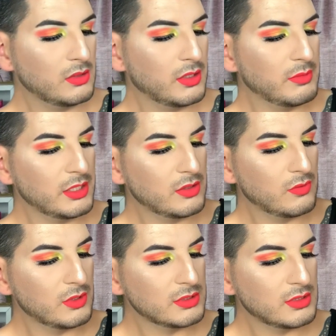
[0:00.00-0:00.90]
I'm like the
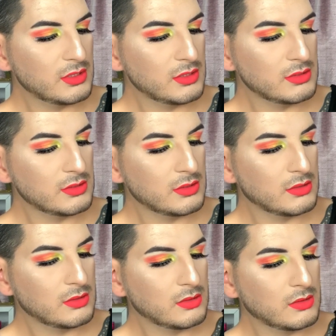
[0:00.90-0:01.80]
worst at this.
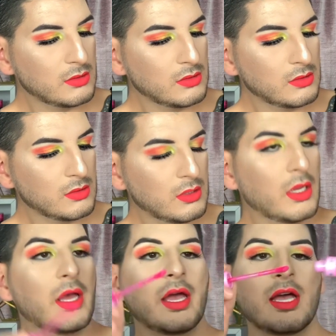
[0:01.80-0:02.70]

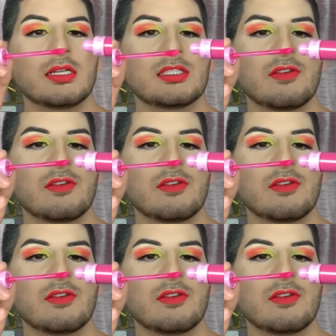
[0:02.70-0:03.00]
And